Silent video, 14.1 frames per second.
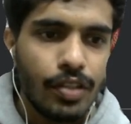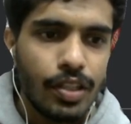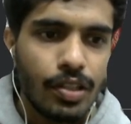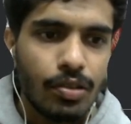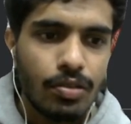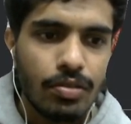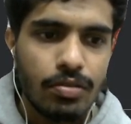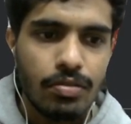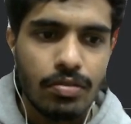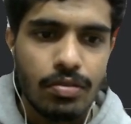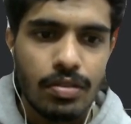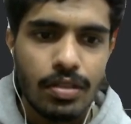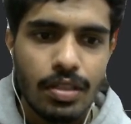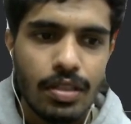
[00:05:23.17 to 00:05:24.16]
we can also
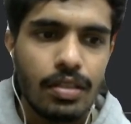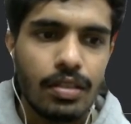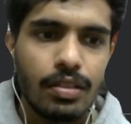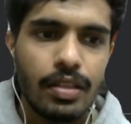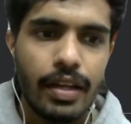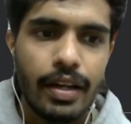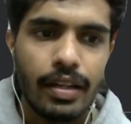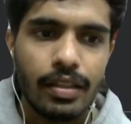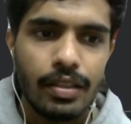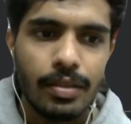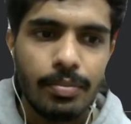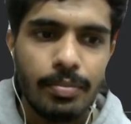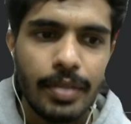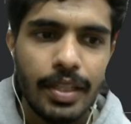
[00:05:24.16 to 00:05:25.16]
see that
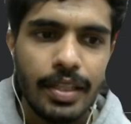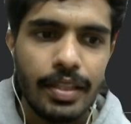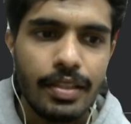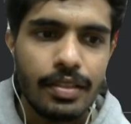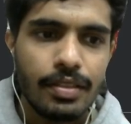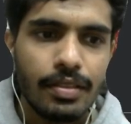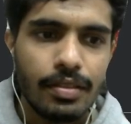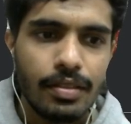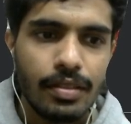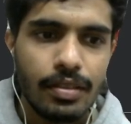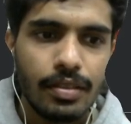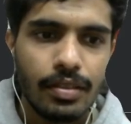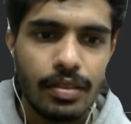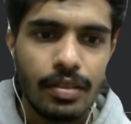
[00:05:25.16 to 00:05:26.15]
the median,
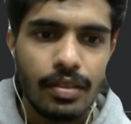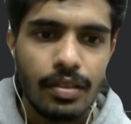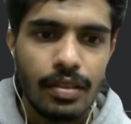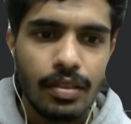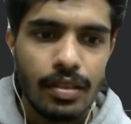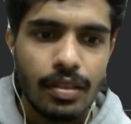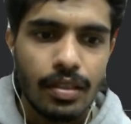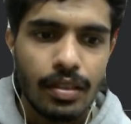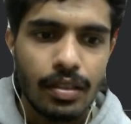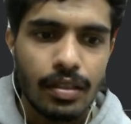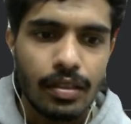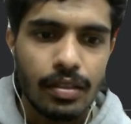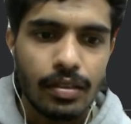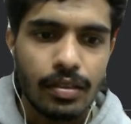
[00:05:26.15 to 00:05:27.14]

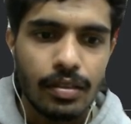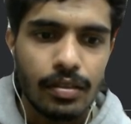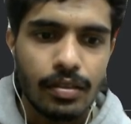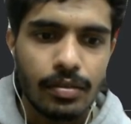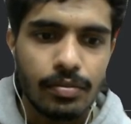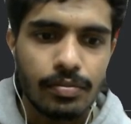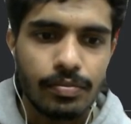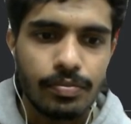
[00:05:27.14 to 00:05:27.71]
the